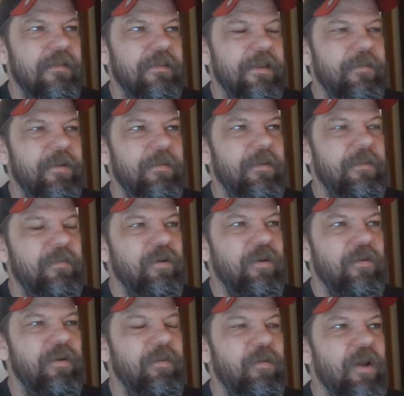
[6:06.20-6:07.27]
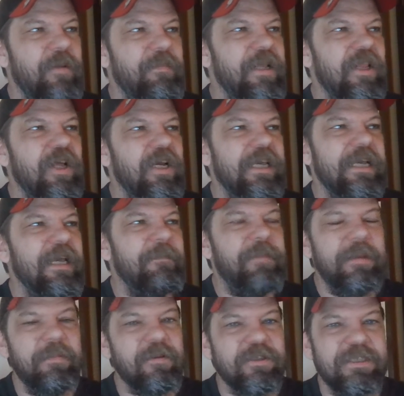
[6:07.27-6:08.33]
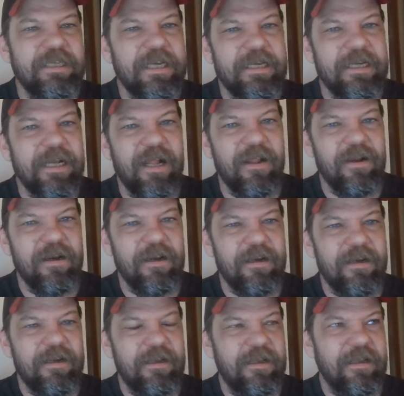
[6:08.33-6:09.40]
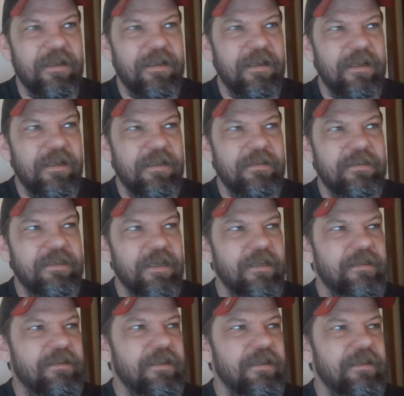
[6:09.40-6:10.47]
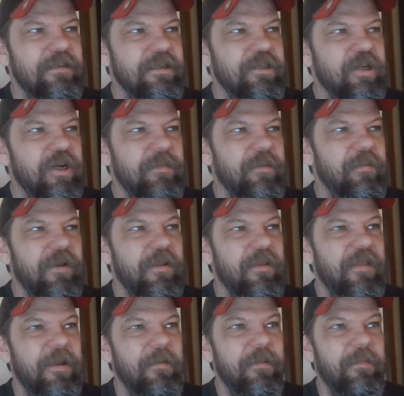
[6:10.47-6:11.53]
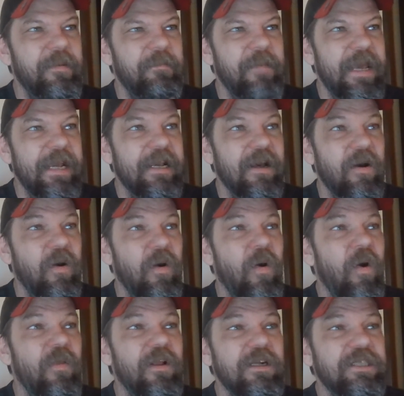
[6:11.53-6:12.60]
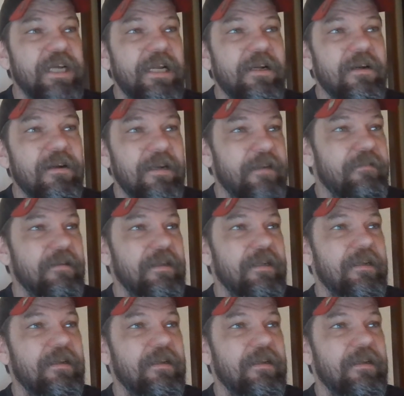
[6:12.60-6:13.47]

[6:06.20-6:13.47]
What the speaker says: then we wouldn't be looking at people's skin color to determine whether they would make, or their gender even,